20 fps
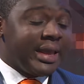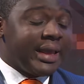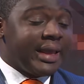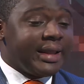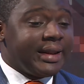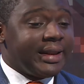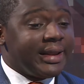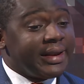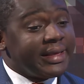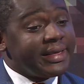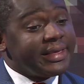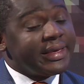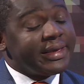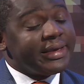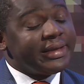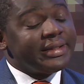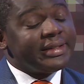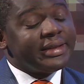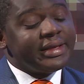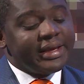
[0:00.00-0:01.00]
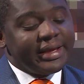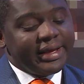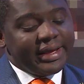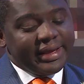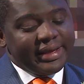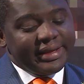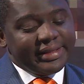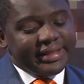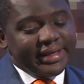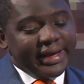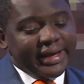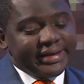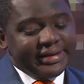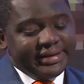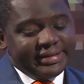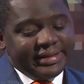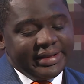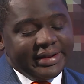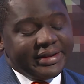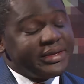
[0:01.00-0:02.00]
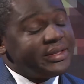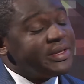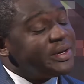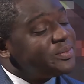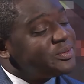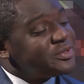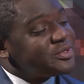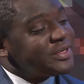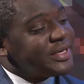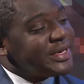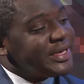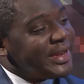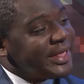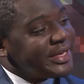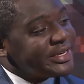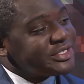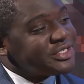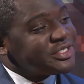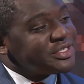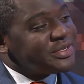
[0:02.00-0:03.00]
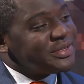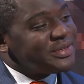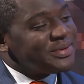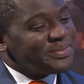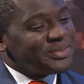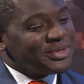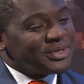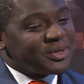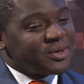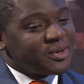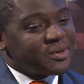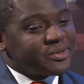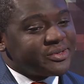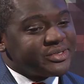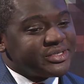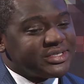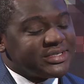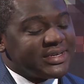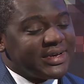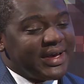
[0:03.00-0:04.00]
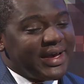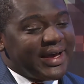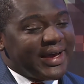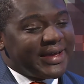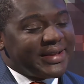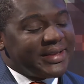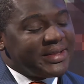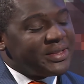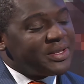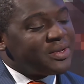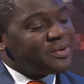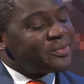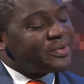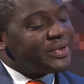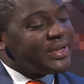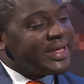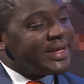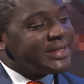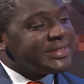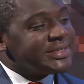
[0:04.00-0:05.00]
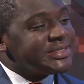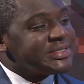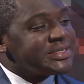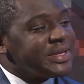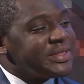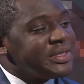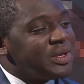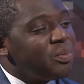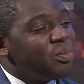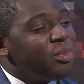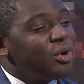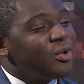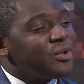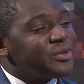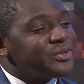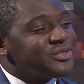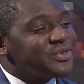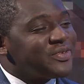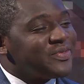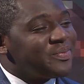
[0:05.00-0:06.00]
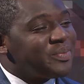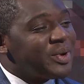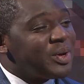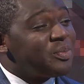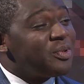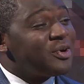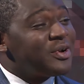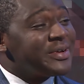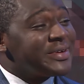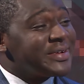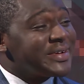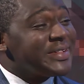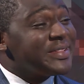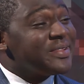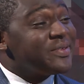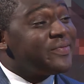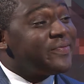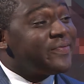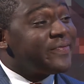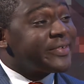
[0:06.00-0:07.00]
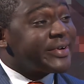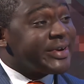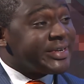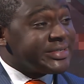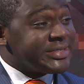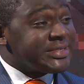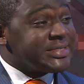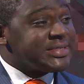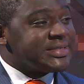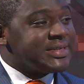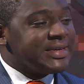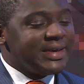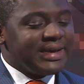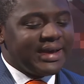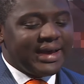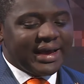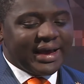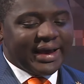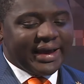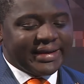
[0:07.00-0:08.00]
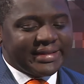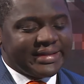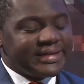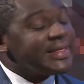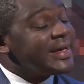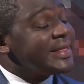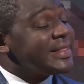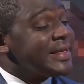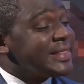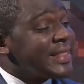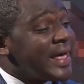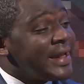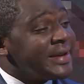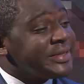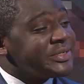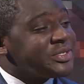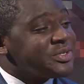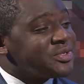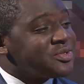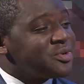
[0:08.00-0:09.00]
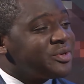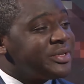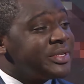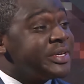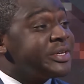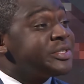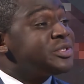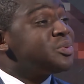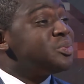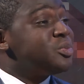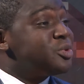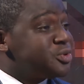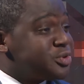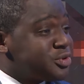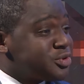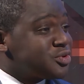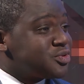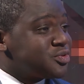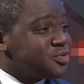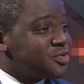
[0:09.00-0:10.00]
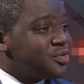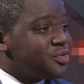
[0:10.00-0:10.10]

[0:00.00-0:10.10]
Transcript: And then again, in the lead up to the election, because I didn't really understand the pulse of my political friends, I did an analysis on Gitmo 2.